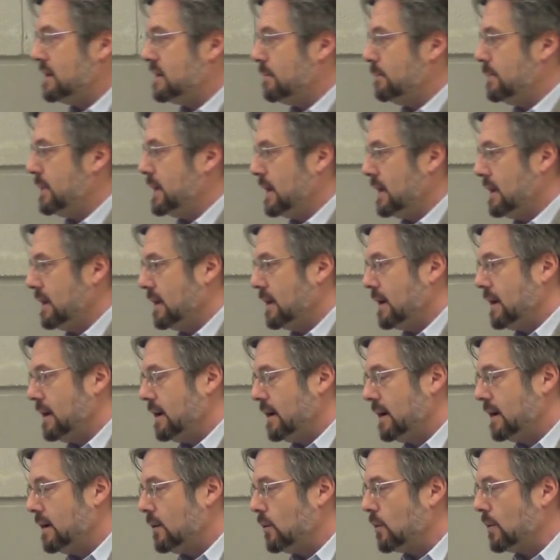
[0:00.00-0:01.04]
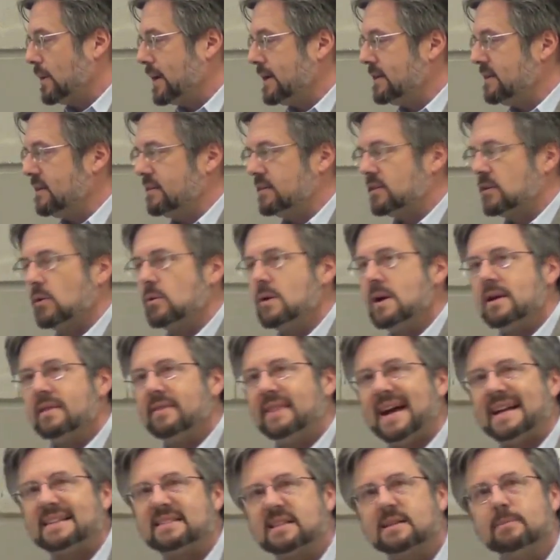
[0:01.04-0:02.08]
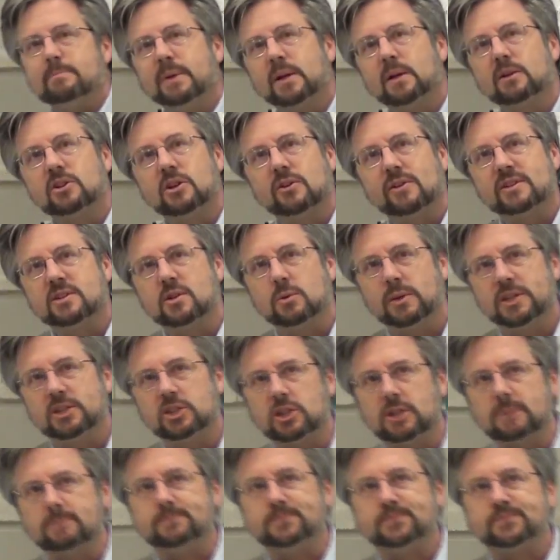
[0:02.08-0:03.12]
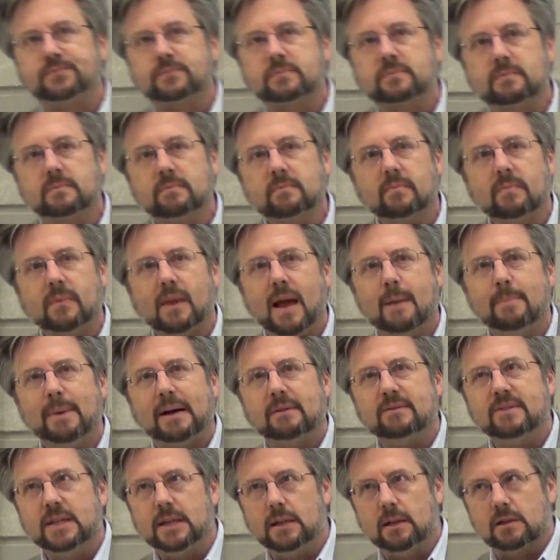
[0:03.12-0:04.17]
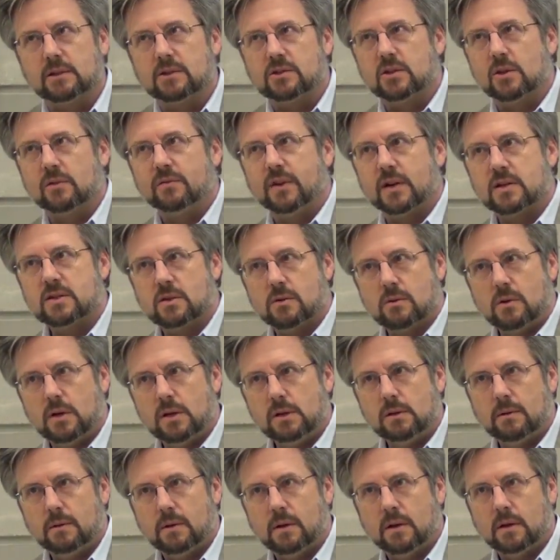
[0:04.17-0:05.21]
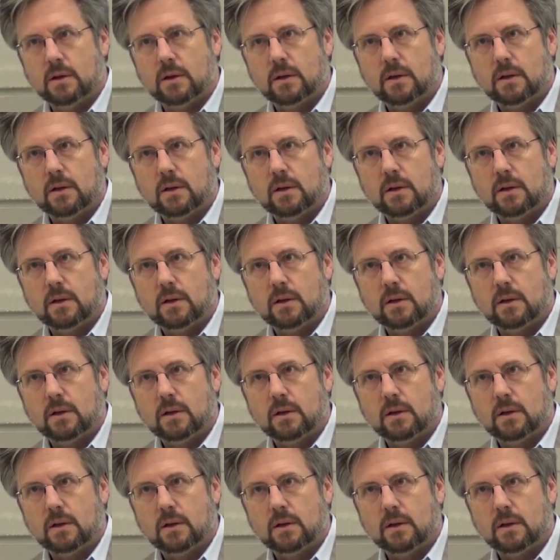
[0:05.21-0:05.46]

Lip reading: we need to be oriented. So that's to build your intuition about dealers. So far so good?